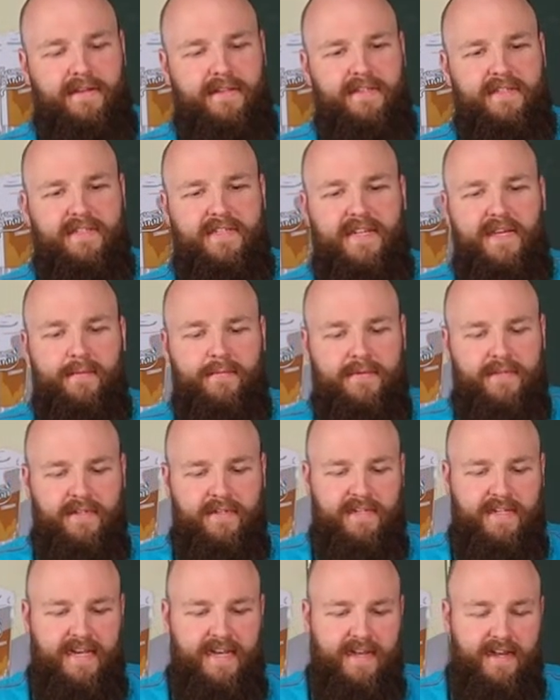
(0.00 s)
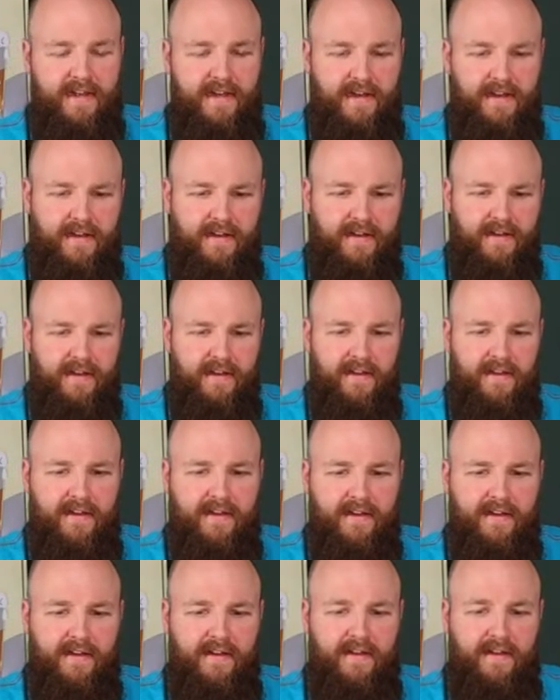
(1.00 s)
skipped a day
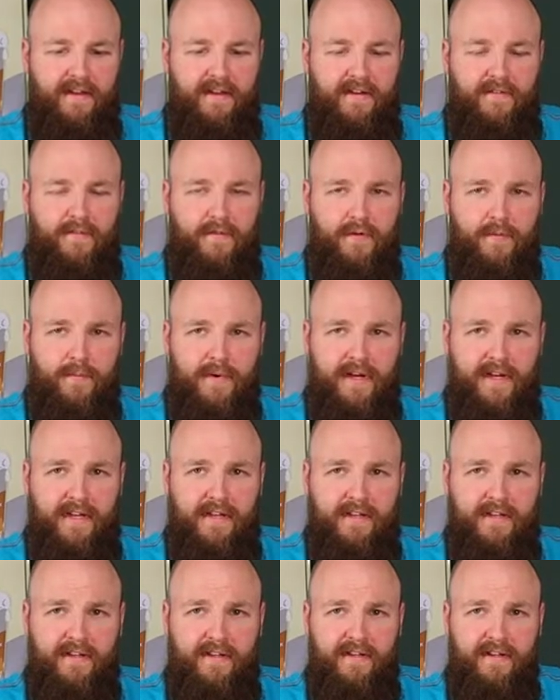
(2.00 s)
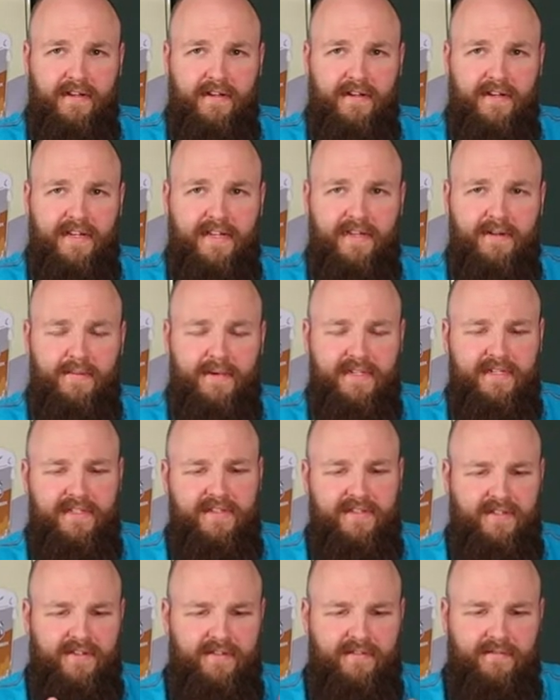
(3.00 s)
for my
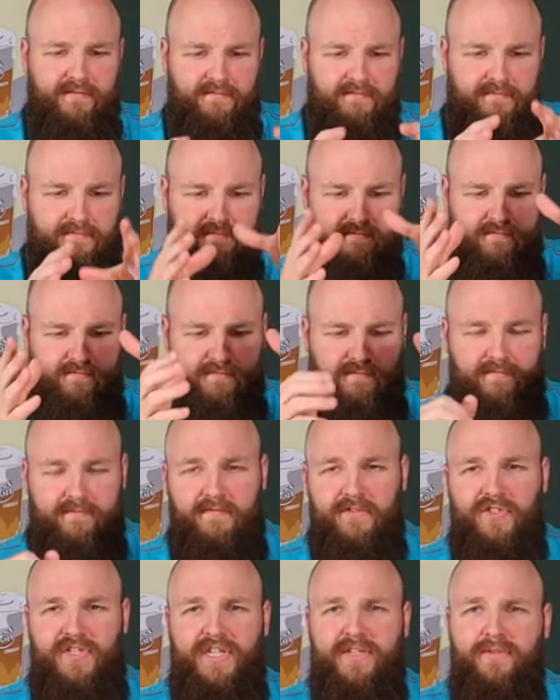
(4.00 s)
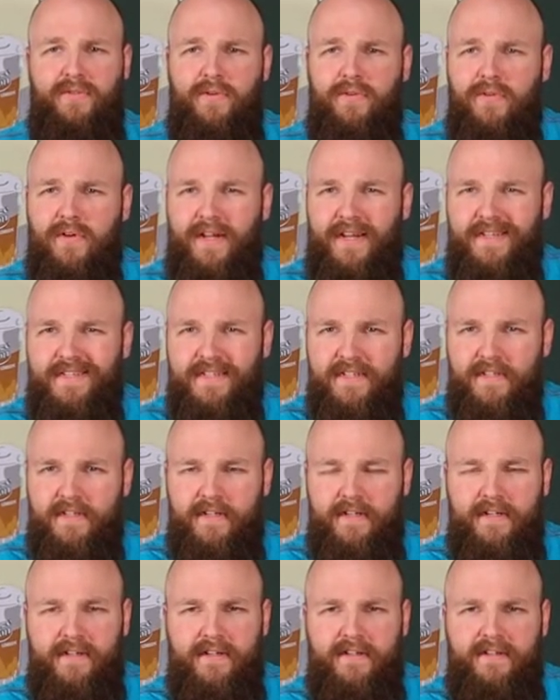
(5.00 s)
Lindemans General Classic
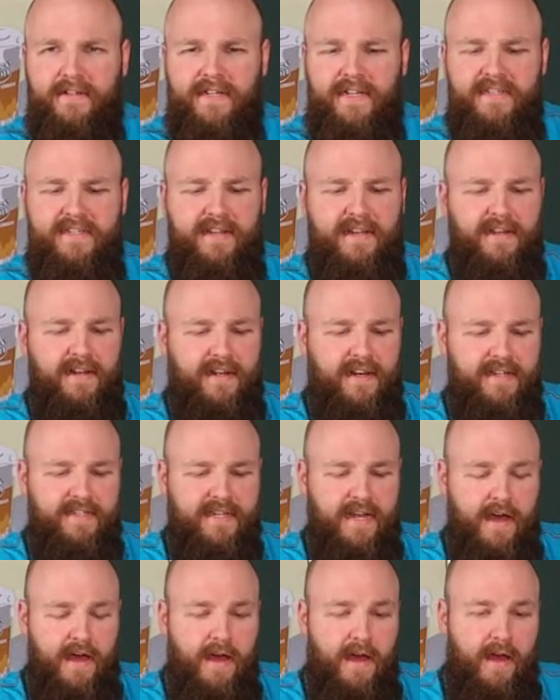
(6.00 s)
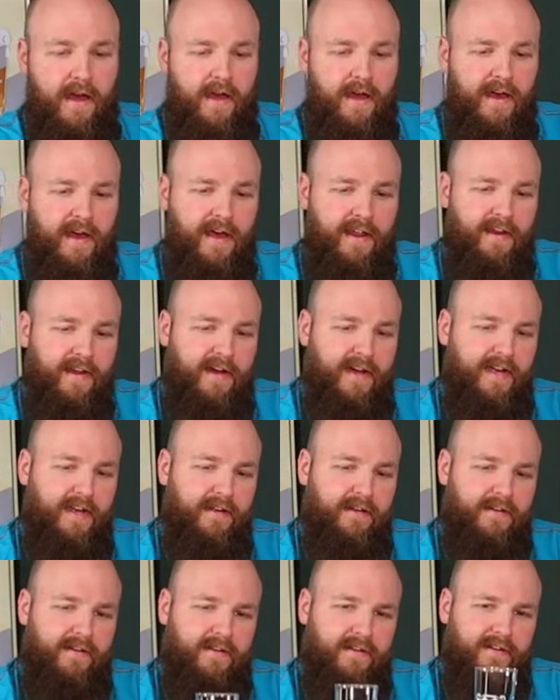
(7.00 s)
uh, tasting glass and
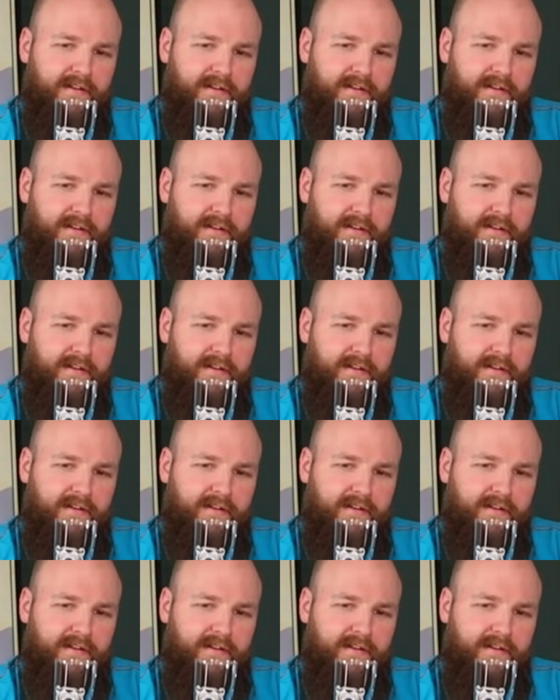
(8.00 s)
I